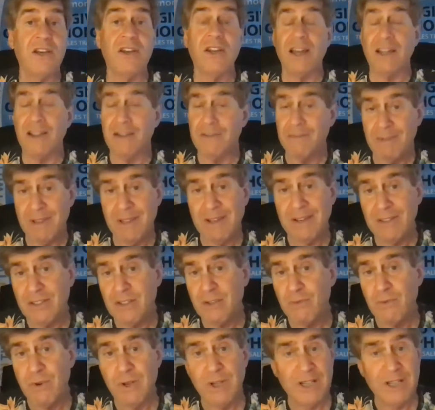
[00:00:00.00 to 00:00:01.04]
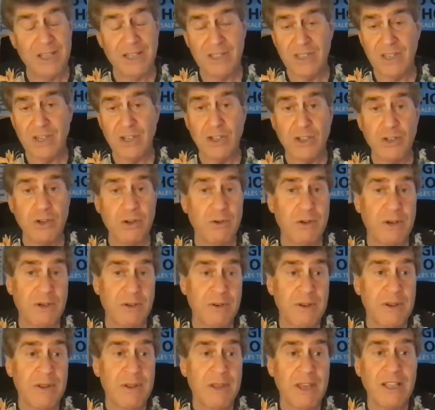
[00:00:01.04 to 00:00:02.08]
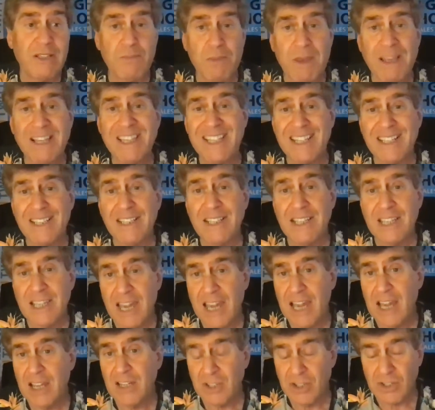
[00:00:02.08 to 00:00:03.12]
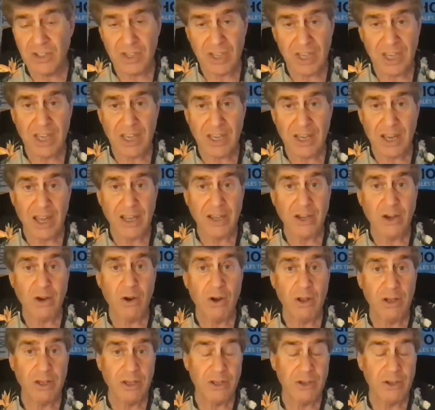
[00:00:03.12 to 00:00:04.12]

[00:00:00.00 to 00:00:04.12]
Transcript: and it's real easy to do, and it's basically cash is king, I call it.